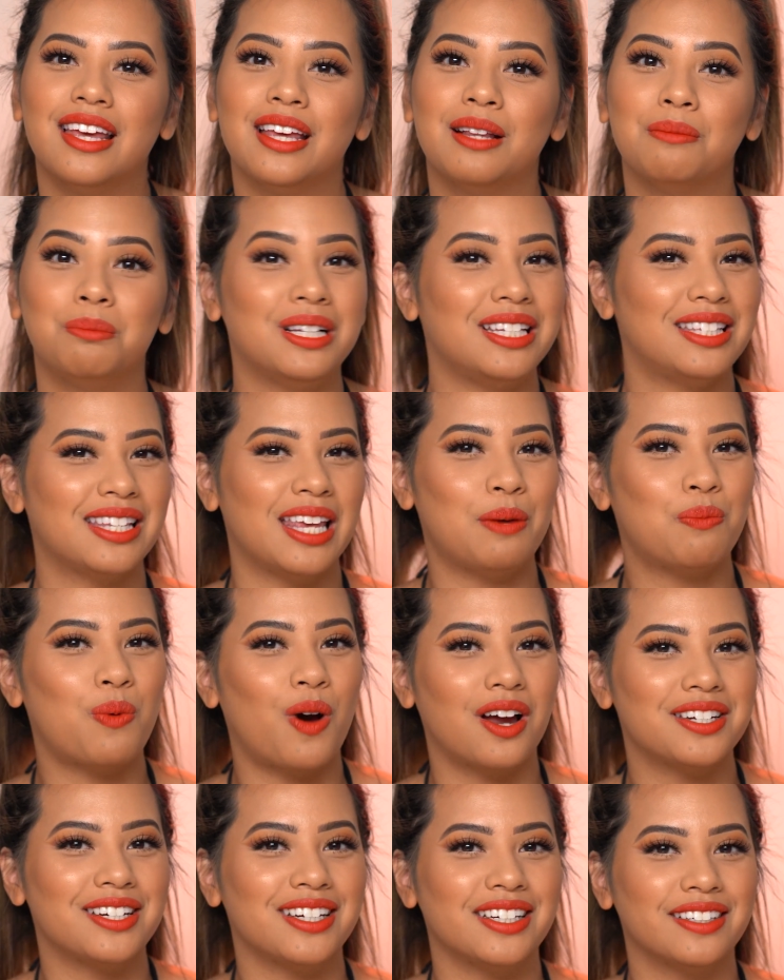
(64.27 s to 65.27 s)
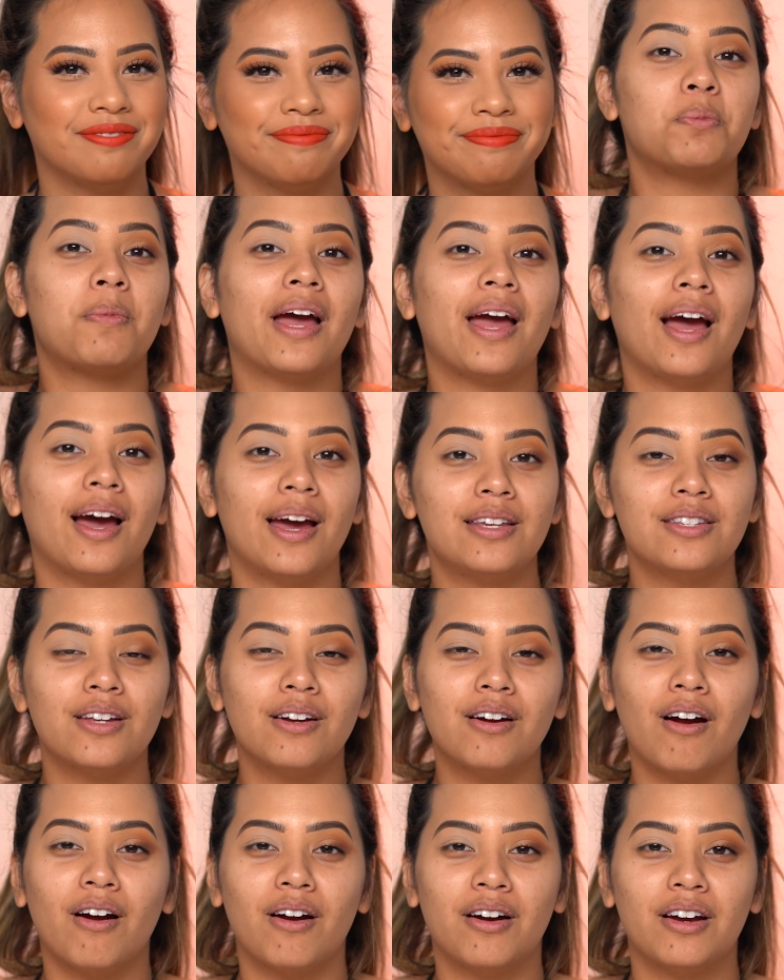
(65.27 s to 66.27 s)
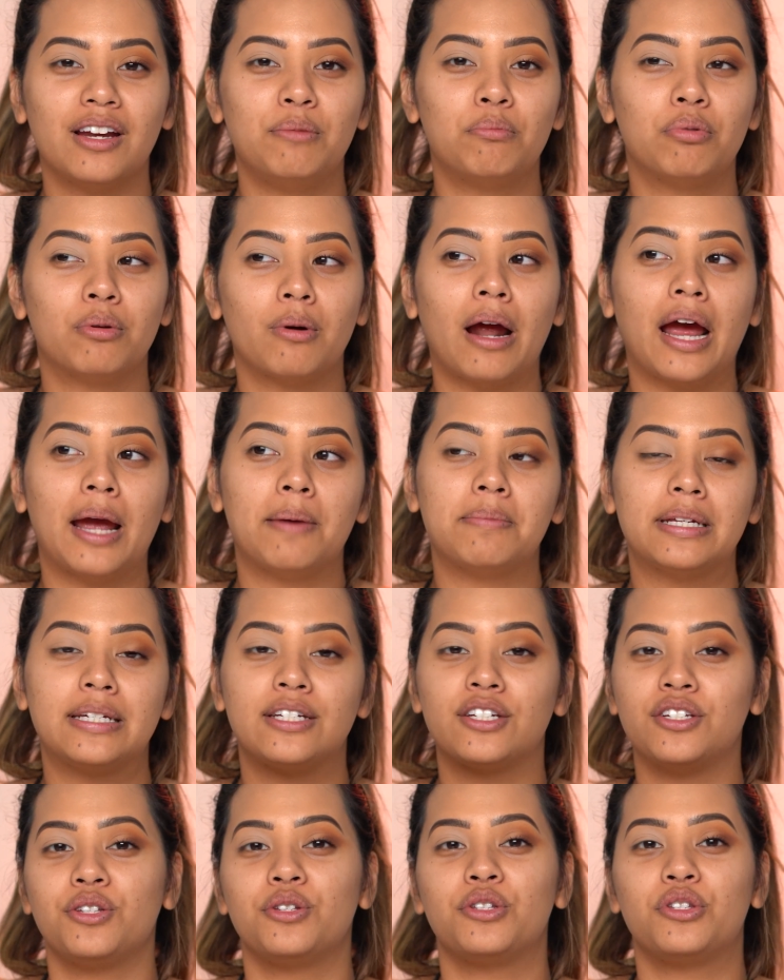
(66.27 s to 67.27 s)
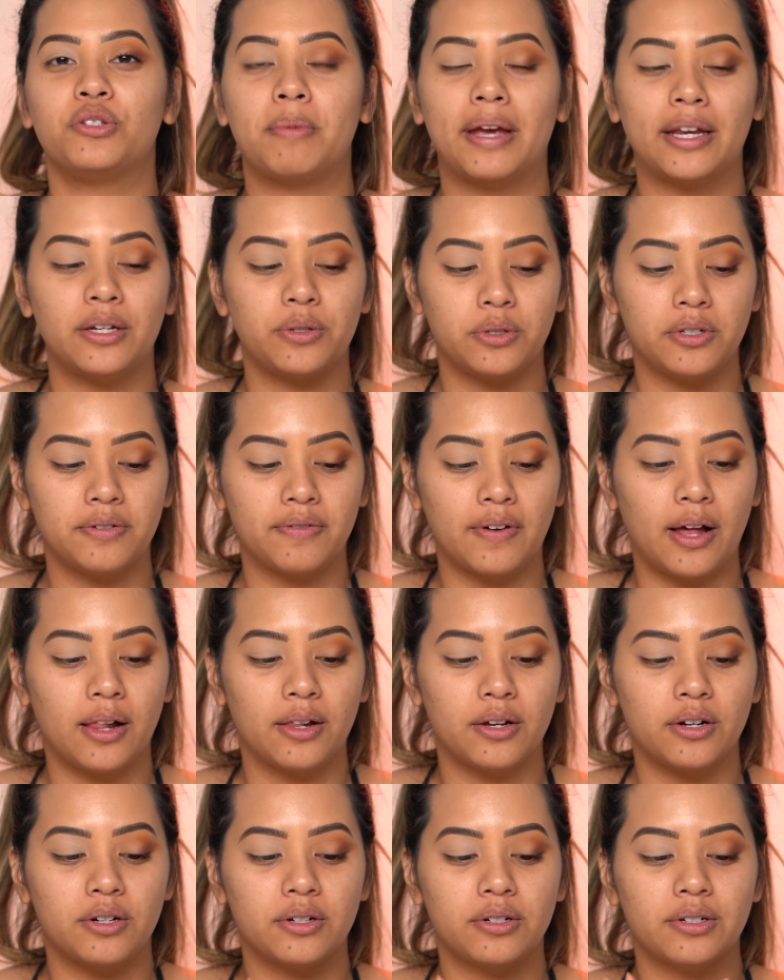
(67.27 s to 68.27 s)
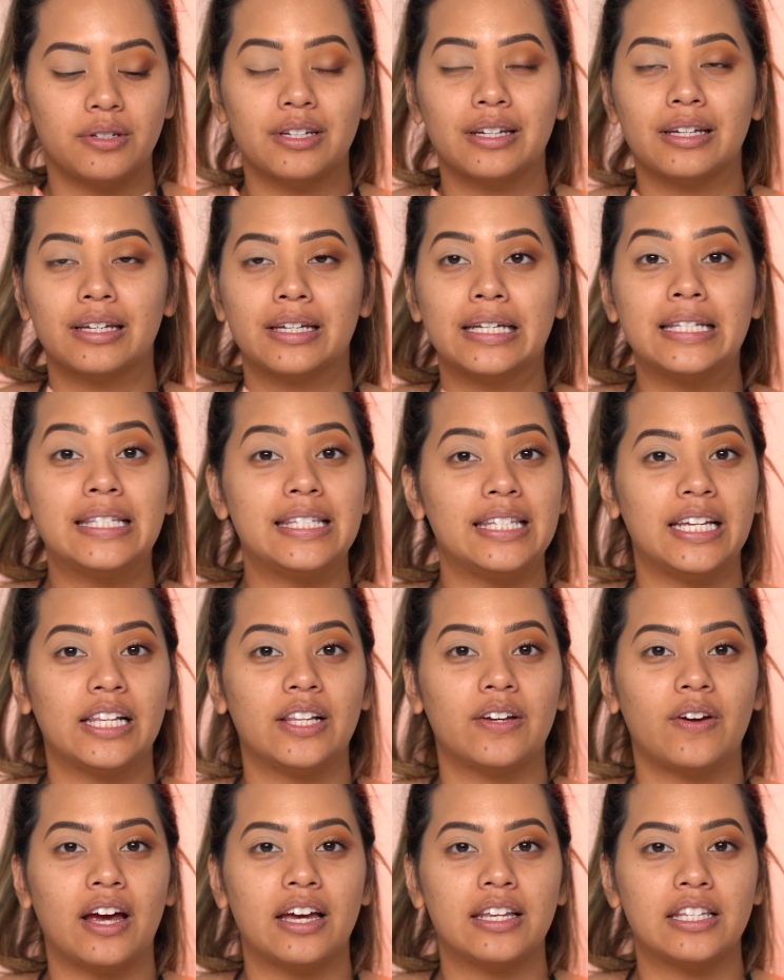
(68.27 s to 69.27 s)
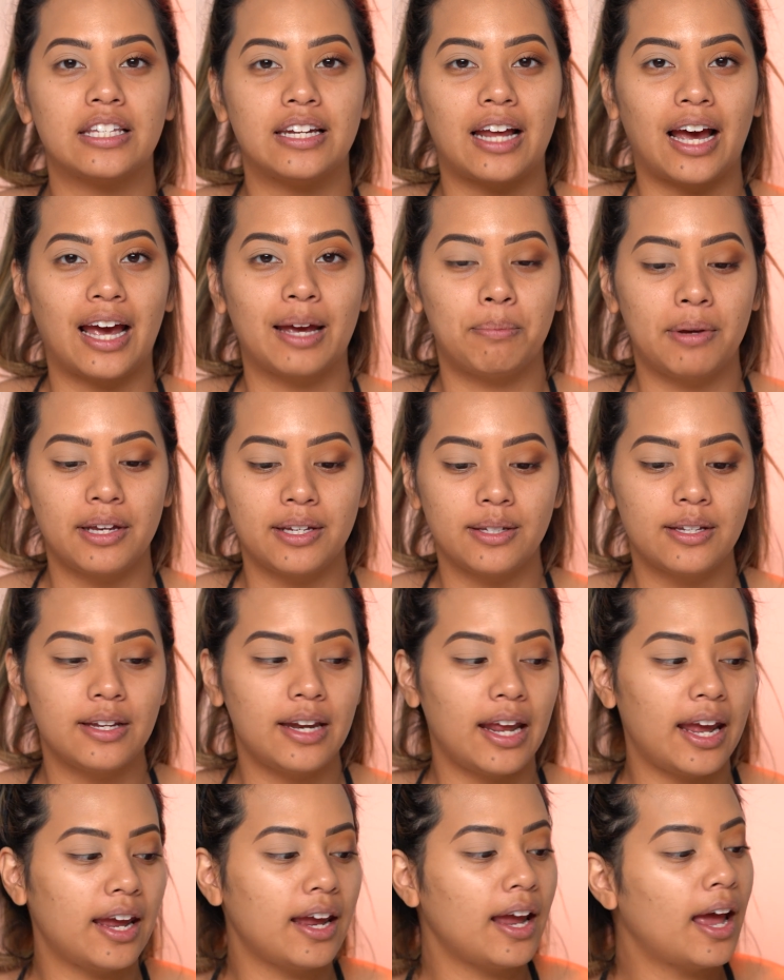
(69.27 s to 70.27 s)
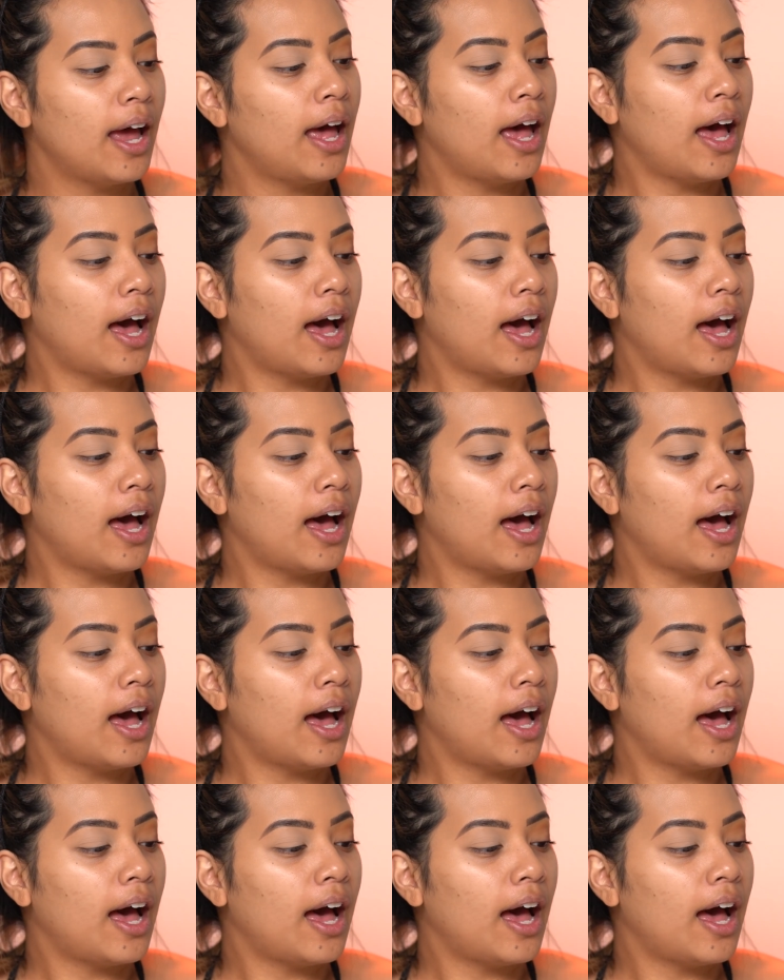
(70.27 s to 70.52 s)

then please keep watching. So my eyes are already primed. I just used my Dose of Colors concealer as an eye base today.